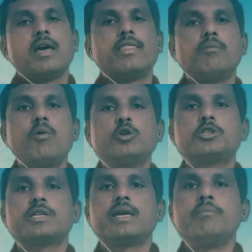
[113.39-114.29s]
The
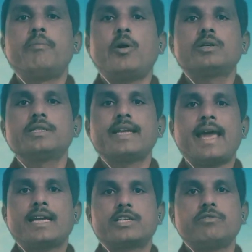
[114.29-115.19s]
most important
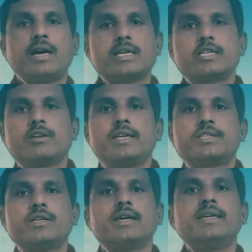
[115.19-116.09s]
active
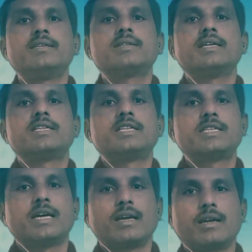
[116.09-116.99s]
articulator is
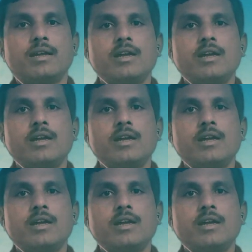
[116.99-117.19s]
tongue,